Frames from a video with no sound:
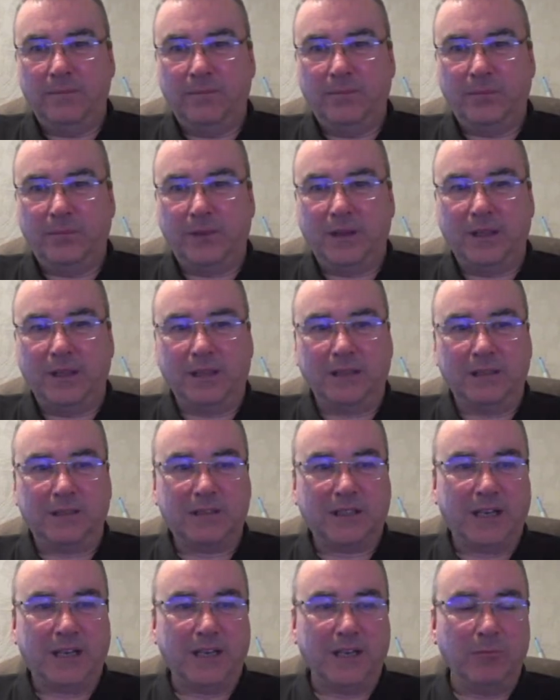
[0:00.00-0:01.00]
The little
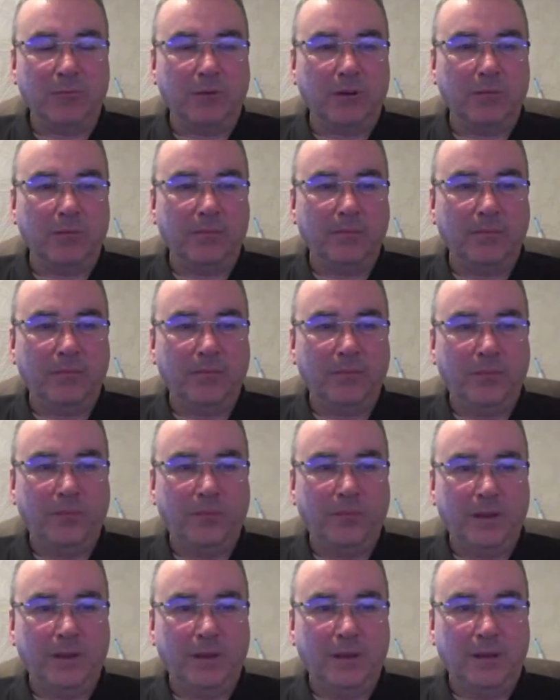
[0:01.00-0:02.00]
tiny one.
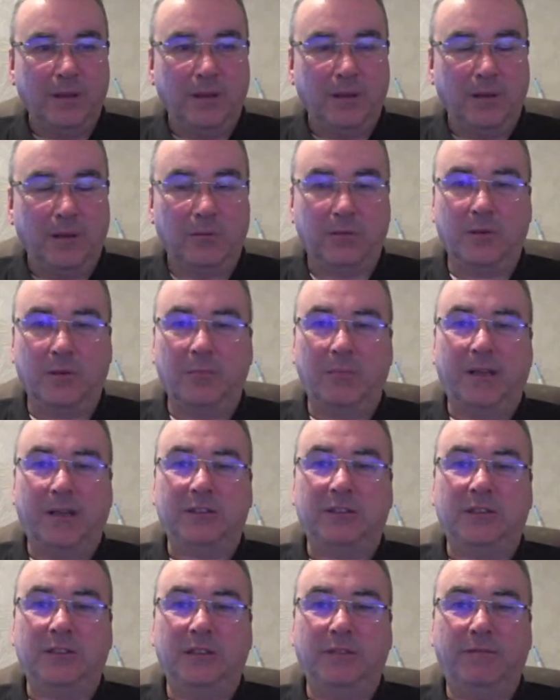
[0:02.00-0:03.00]
I wouldn't
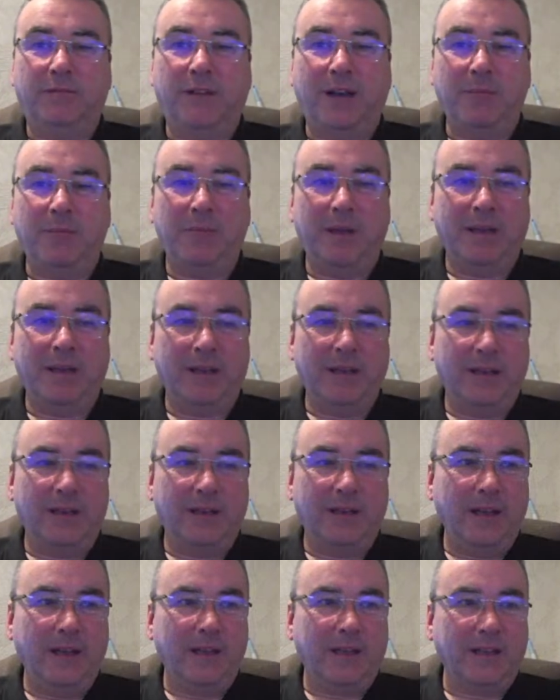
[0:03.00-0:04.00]
imagine you'd find many in
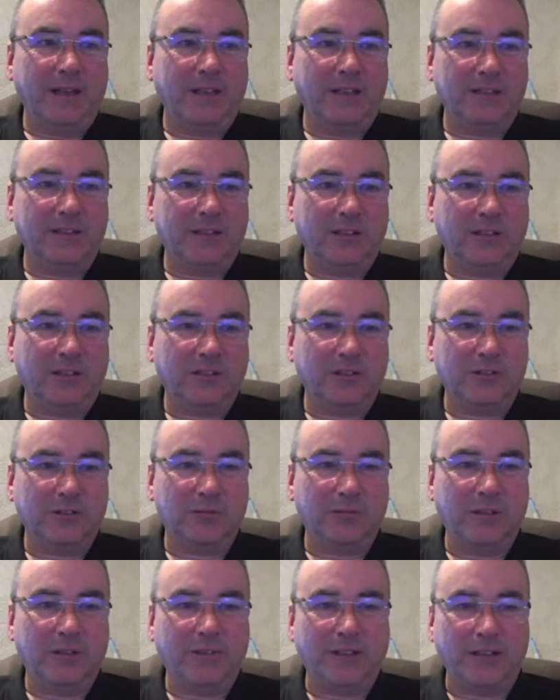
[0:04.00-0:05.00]
there, like, because the otters
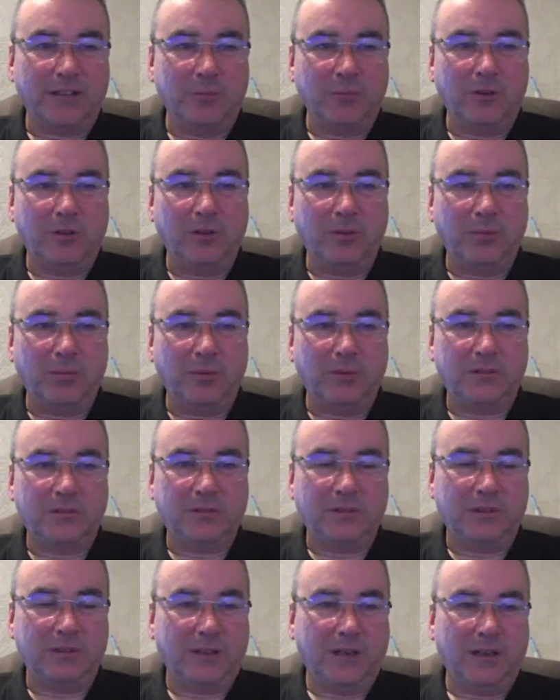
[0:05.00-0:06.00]
will have had them all, but
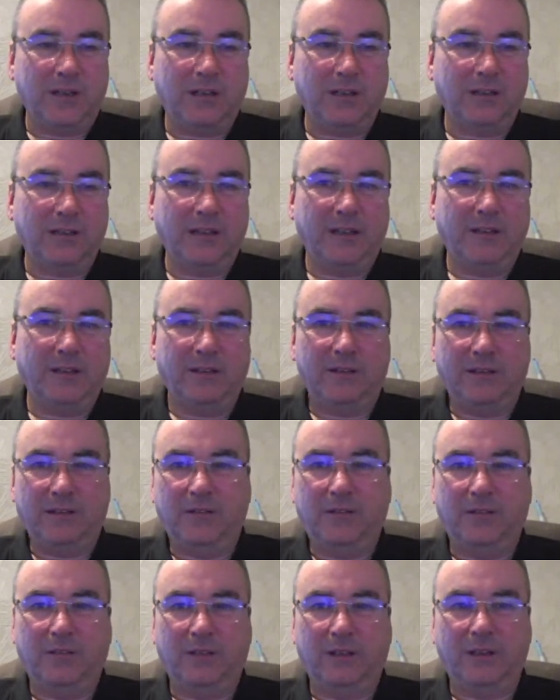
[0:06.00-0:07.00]
there are
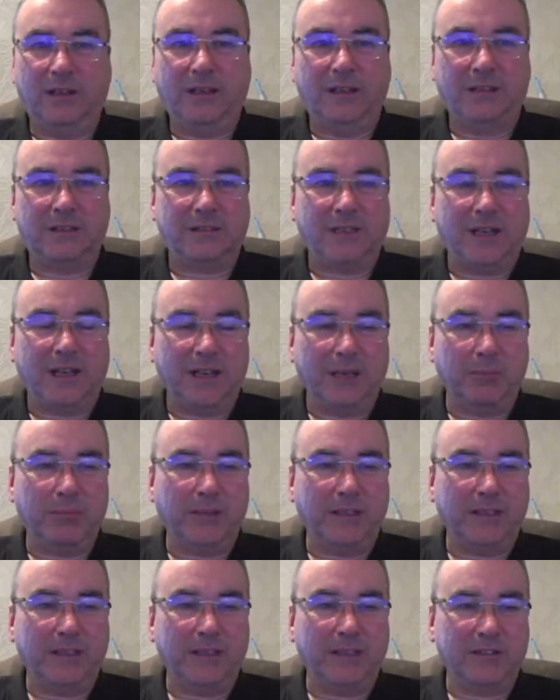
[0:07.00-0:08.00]
other little tiny
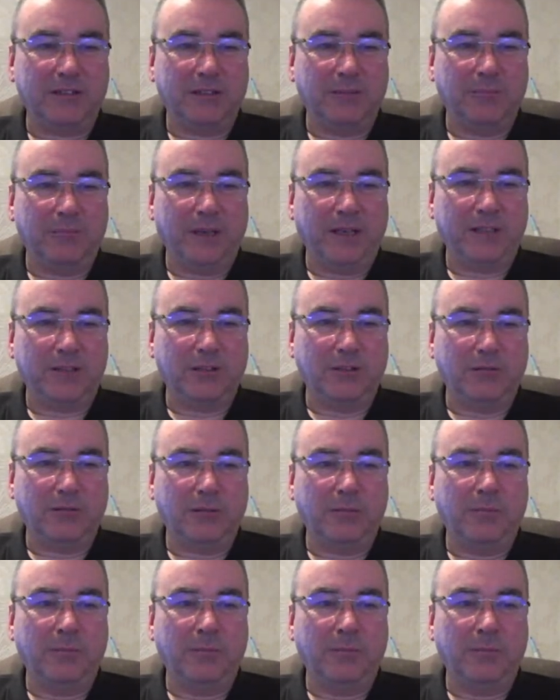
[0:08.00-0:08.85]
places that might hold them.